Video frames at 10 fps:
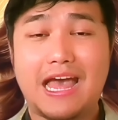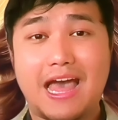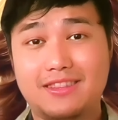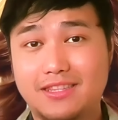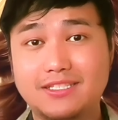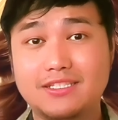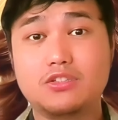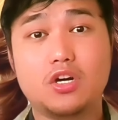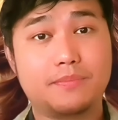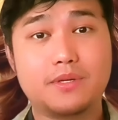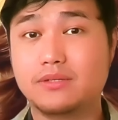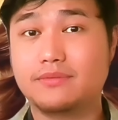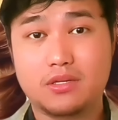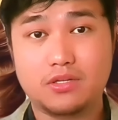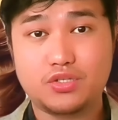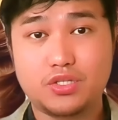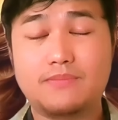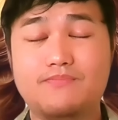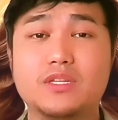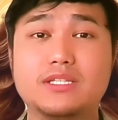And this is not because of the
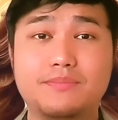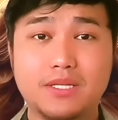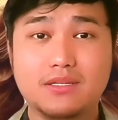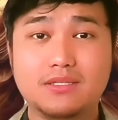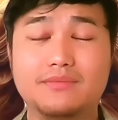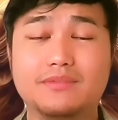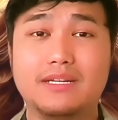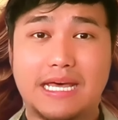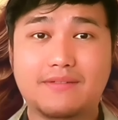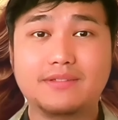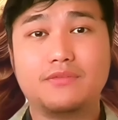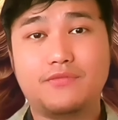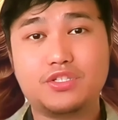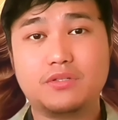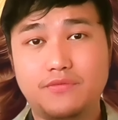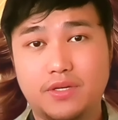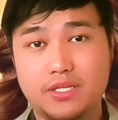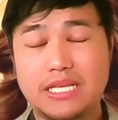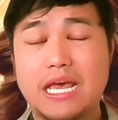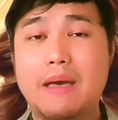country, this is because of the lack of sufficient
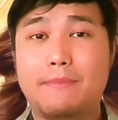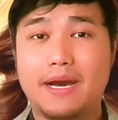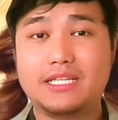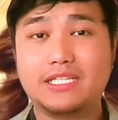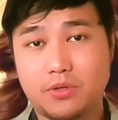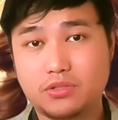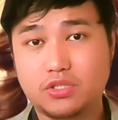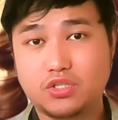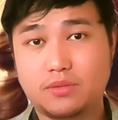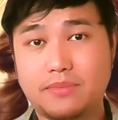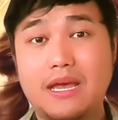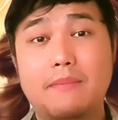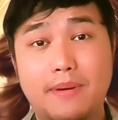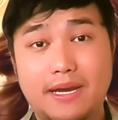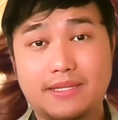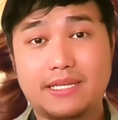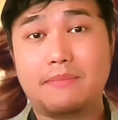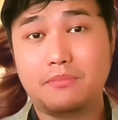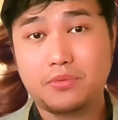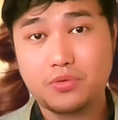funds by the sponsorship by the
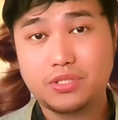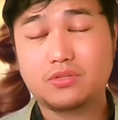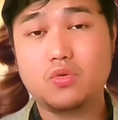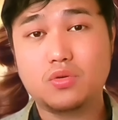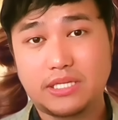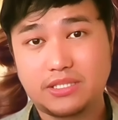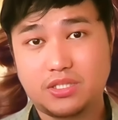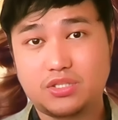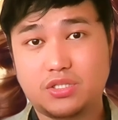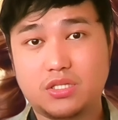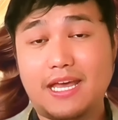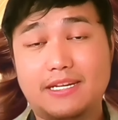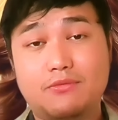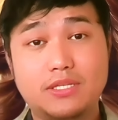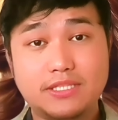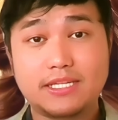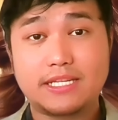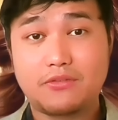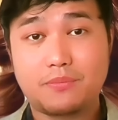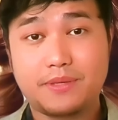Cambodian organization and once again,
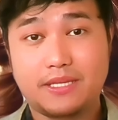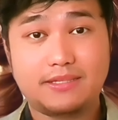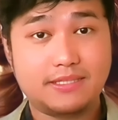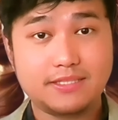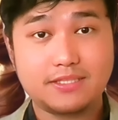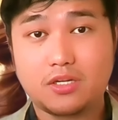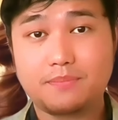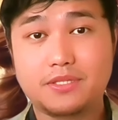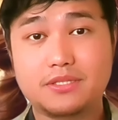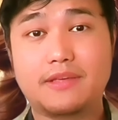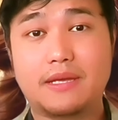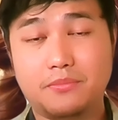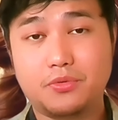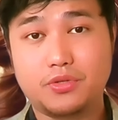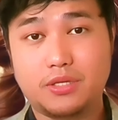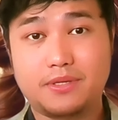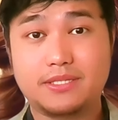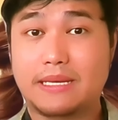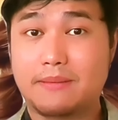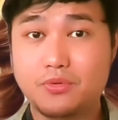I repeat, this is not because of Cambodia, because
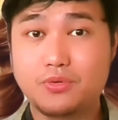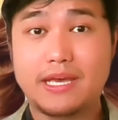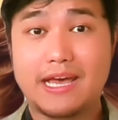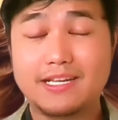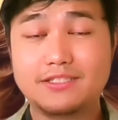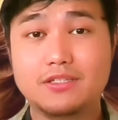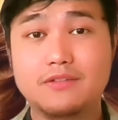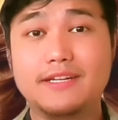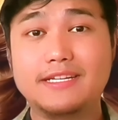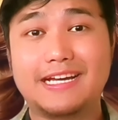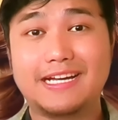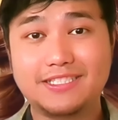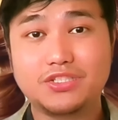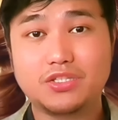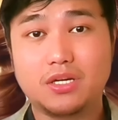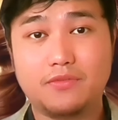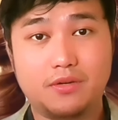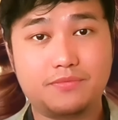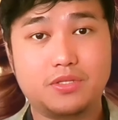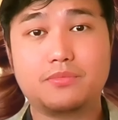Cambodia has done a fantastic job
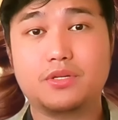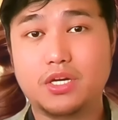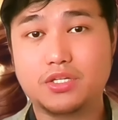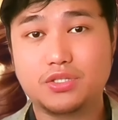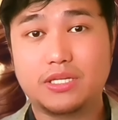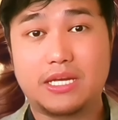of doing production